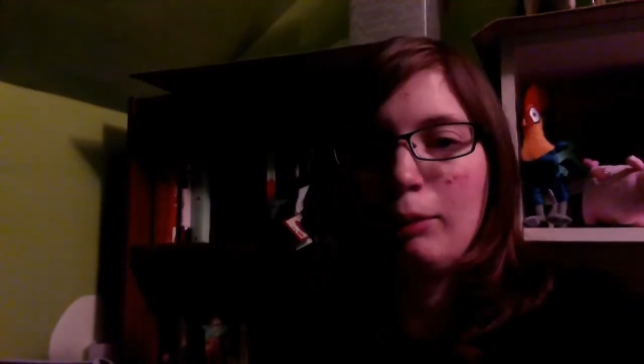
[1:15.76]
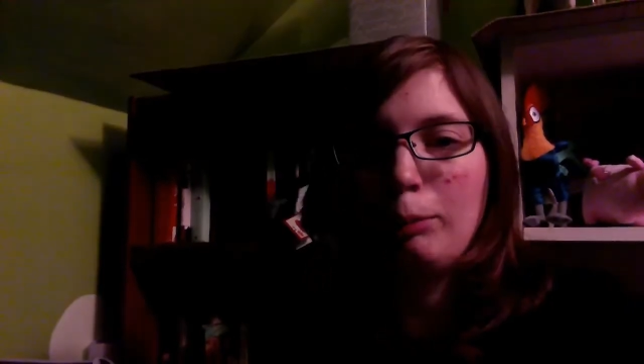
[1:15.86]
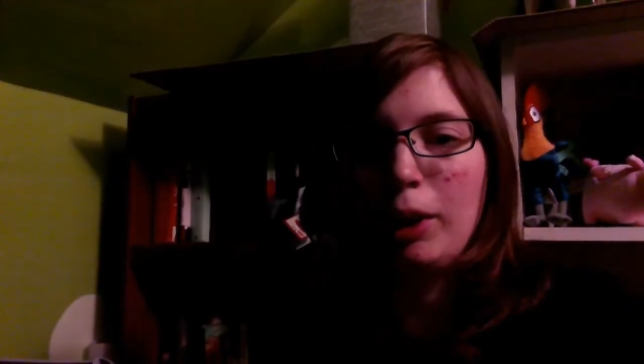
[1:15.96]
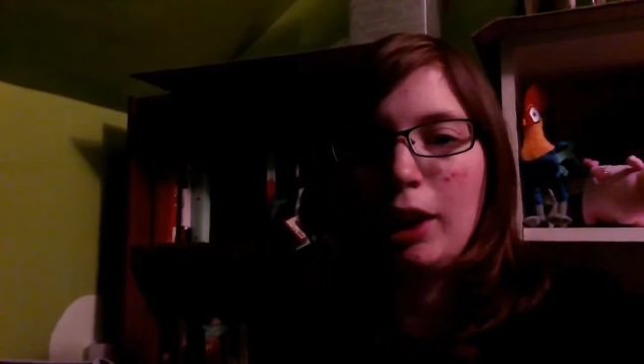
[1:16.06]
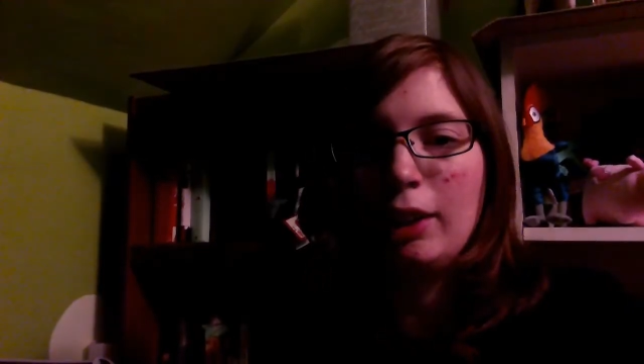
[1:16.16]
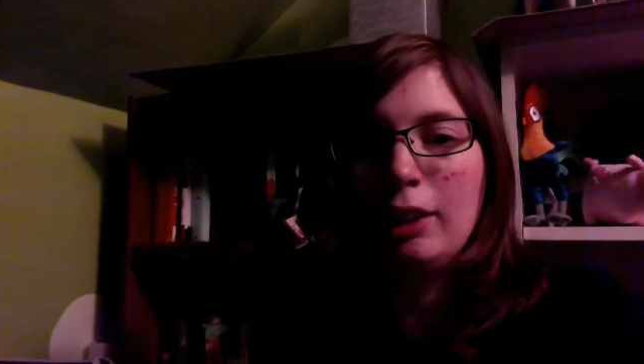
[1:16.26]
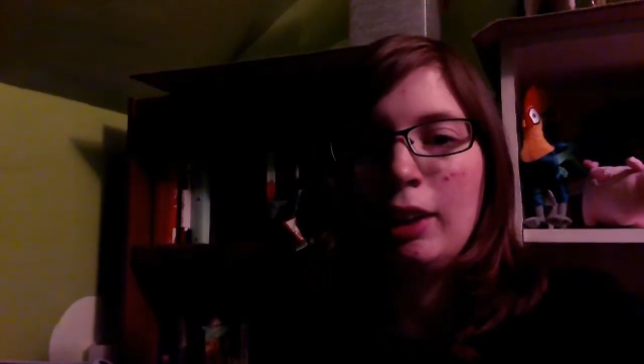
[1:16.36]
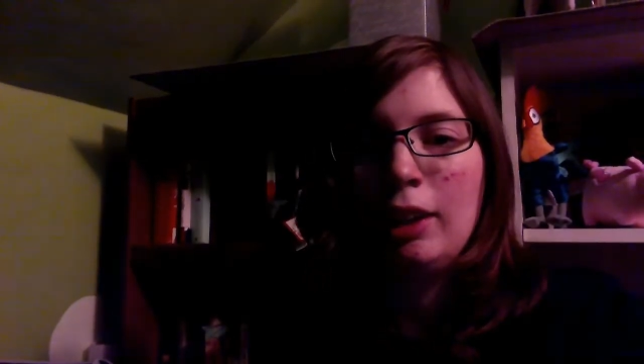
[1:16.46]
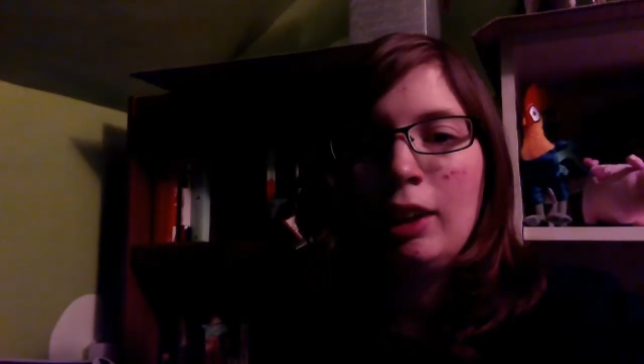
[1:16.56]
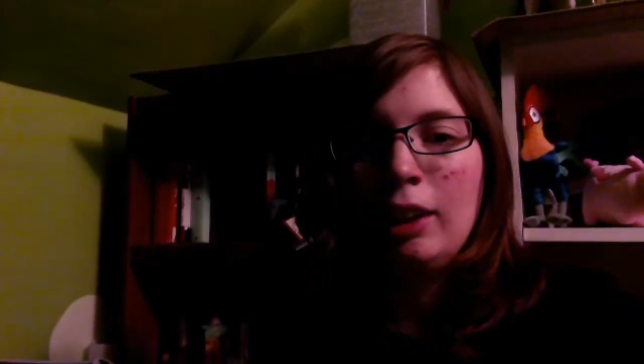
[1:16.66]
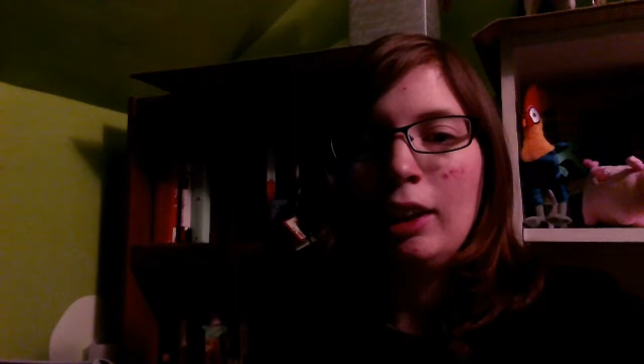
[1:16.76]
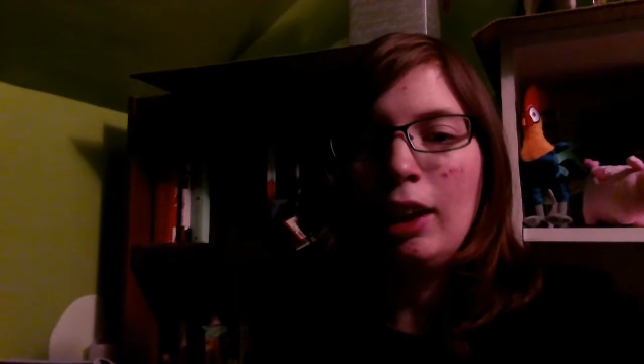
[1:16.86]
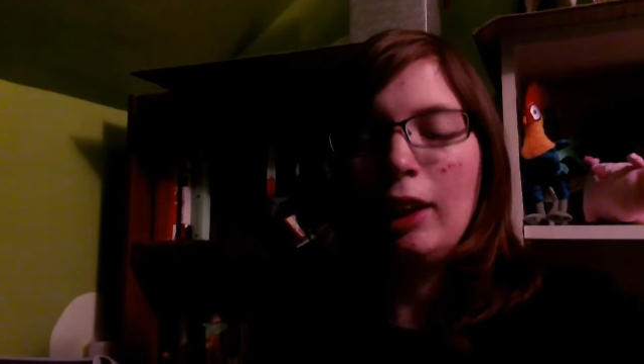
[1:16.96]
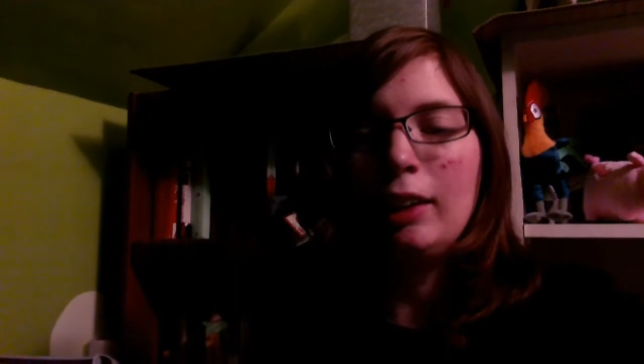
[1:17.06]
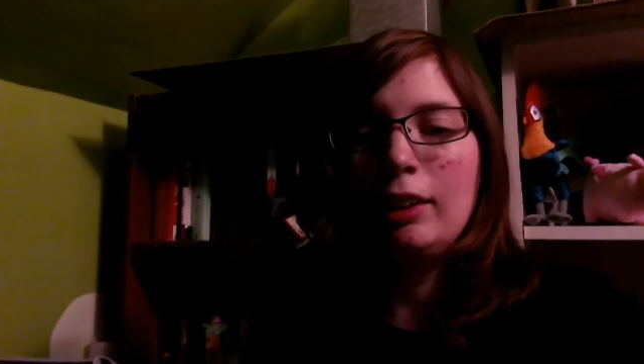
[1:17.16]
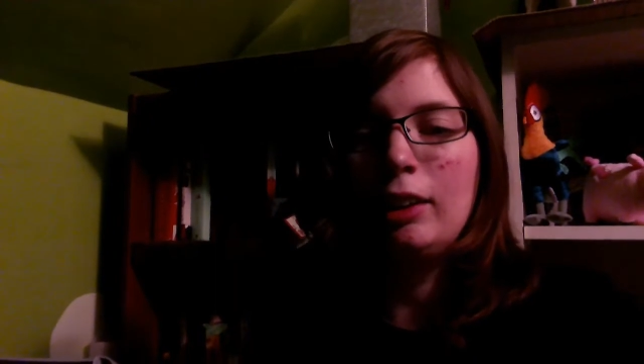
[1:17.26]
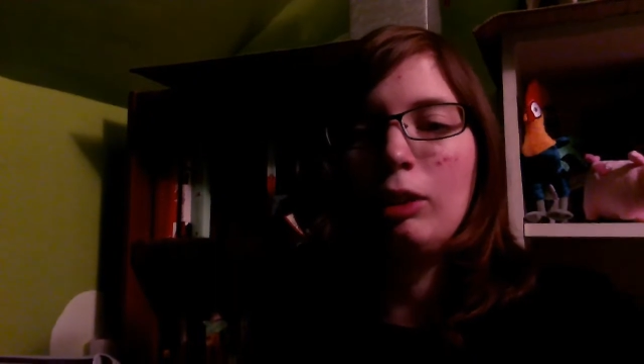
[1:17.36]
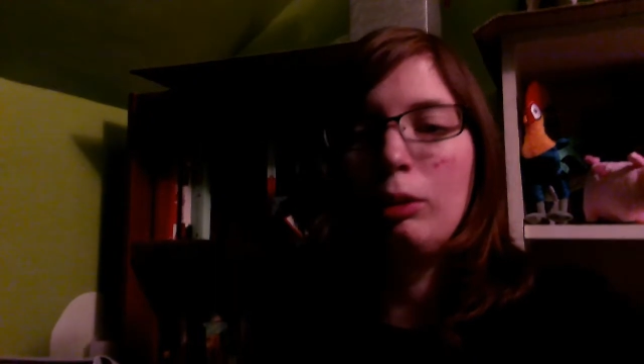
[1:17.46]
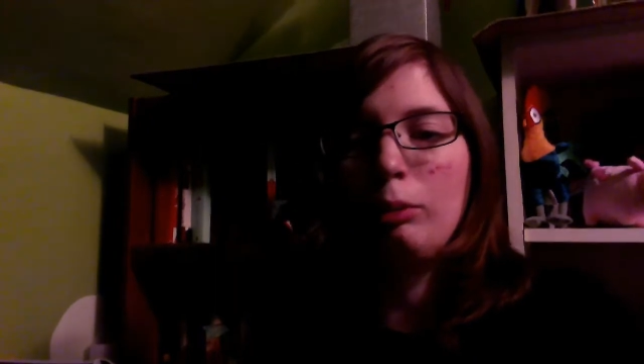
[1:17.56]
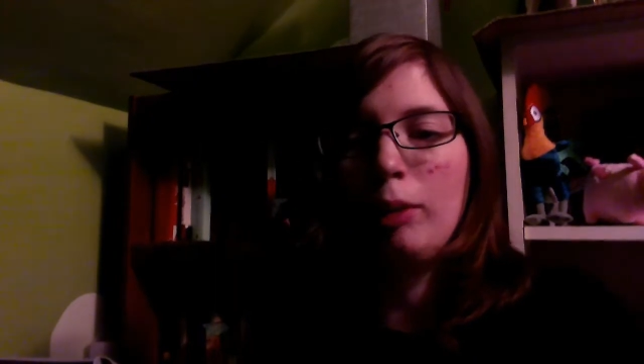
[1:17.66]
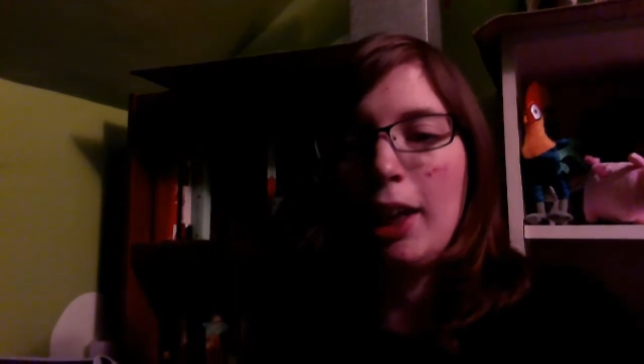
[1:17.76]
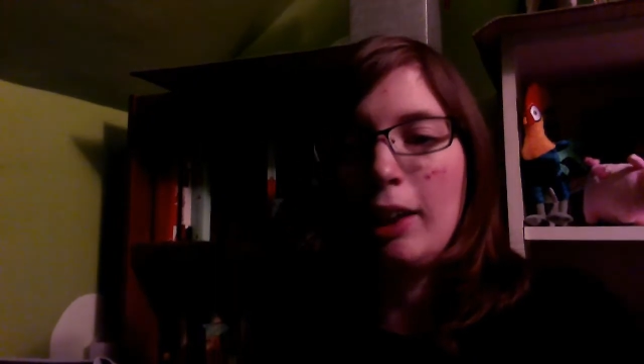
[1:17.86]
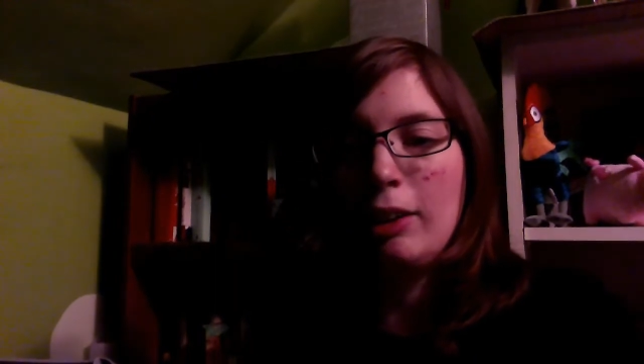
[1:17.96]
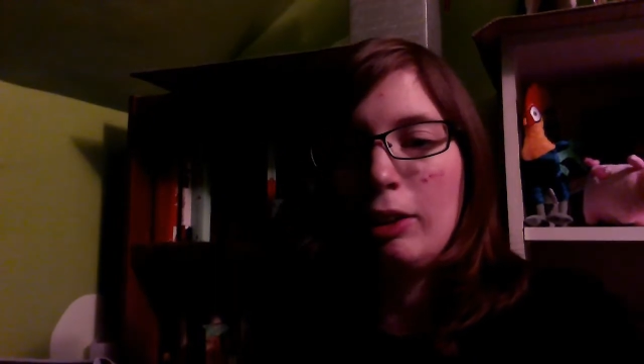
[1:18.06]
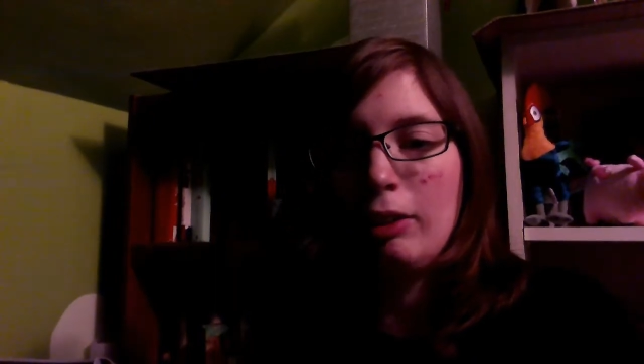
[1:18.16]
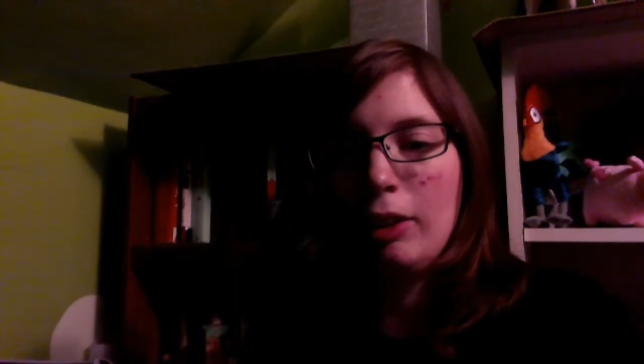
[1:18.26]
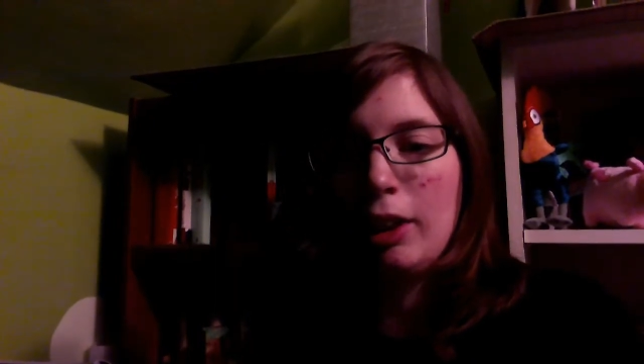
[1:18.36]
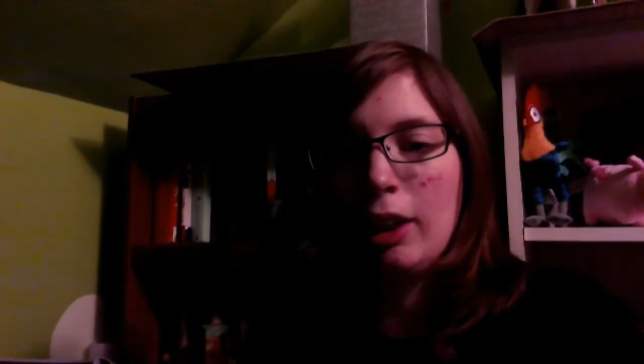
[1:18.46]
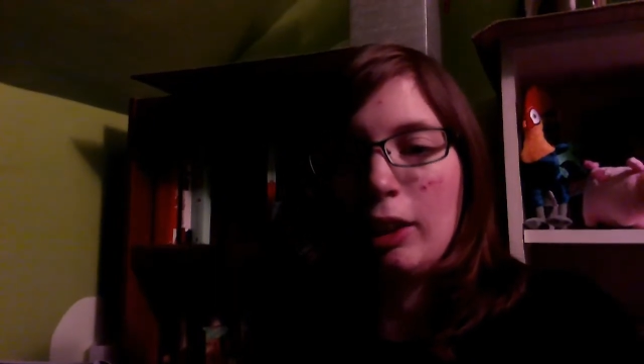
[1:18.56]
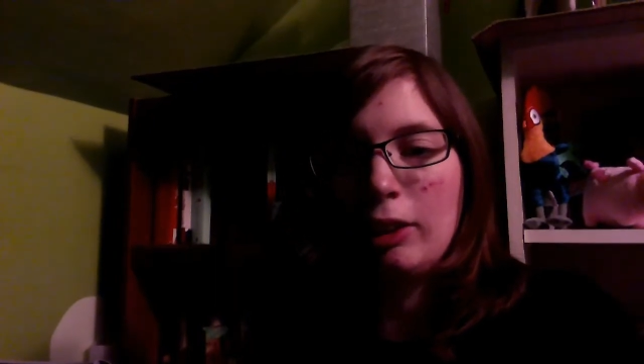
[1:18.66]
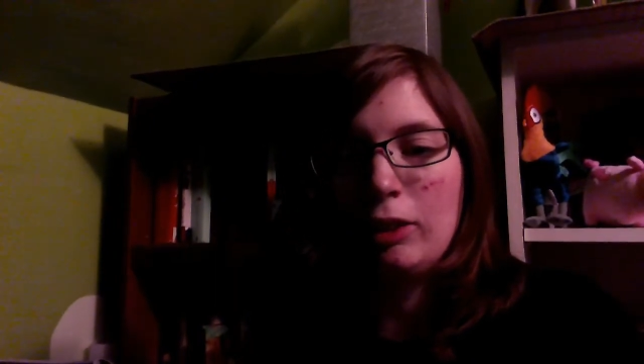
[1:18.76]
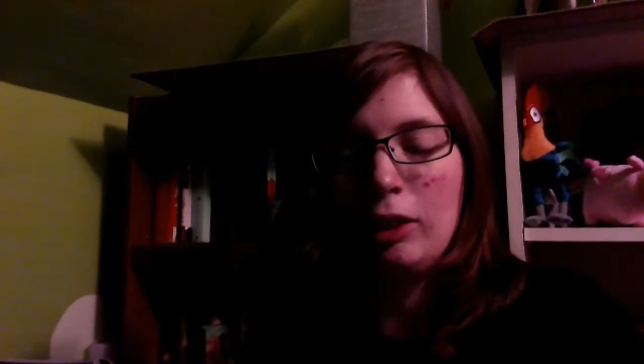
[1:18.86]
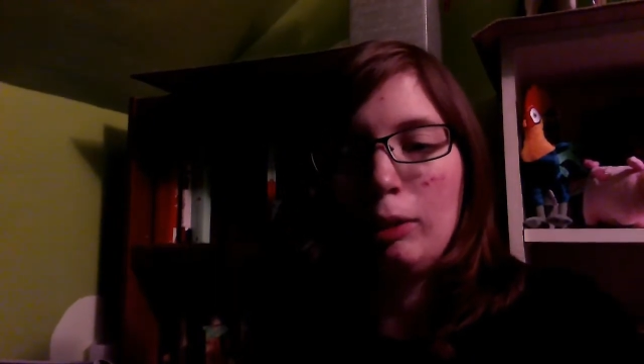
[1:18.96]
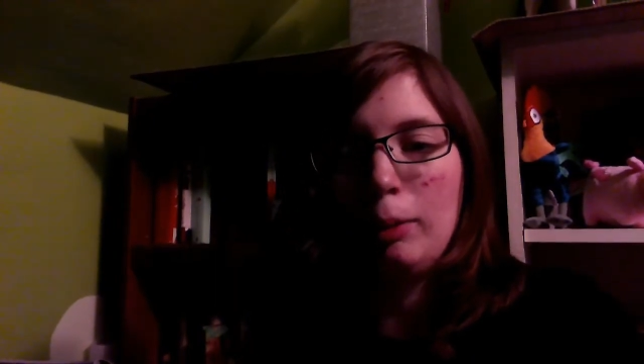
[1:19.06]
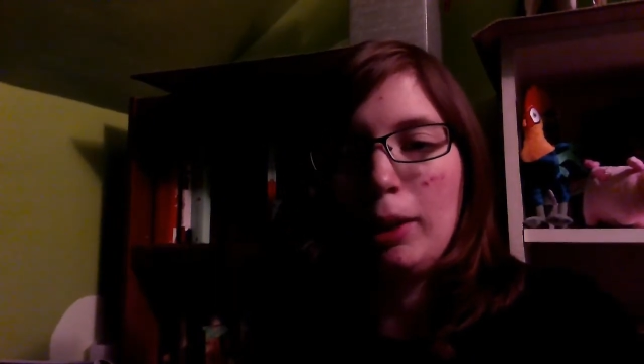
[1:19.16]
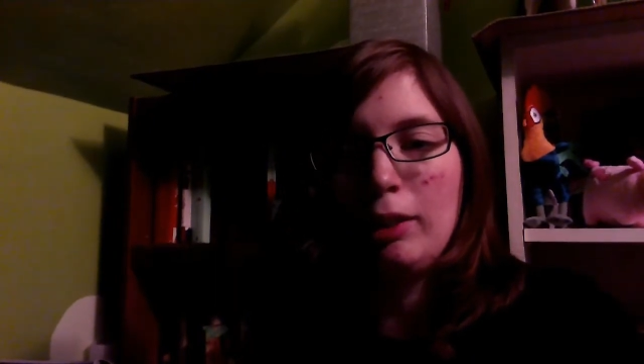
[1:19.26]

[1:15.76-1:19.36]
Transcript: But that is still way too young to be